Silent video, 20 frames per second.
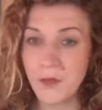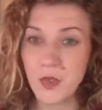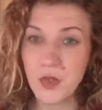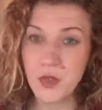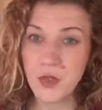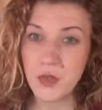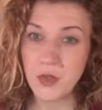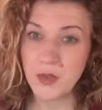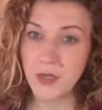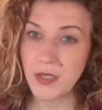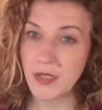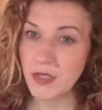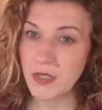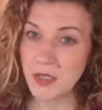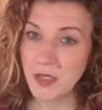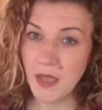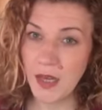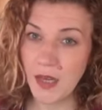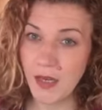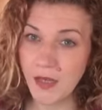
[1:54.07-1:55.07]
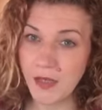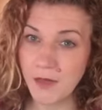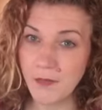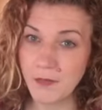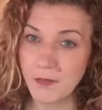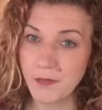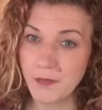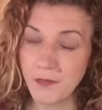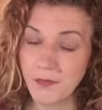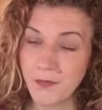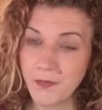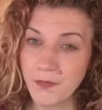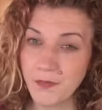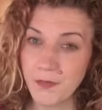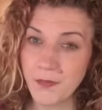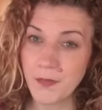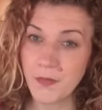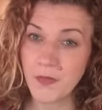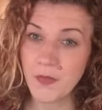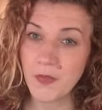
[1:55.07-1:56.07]
So it's time
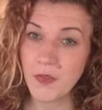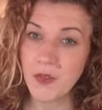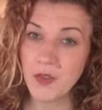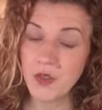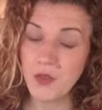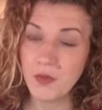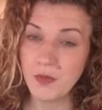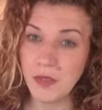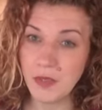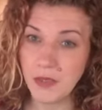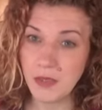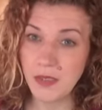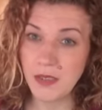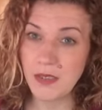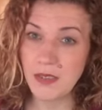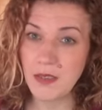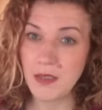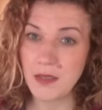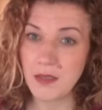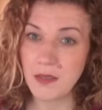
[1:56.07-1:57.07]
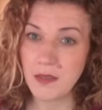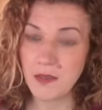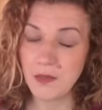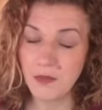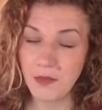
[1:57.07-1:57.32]
to release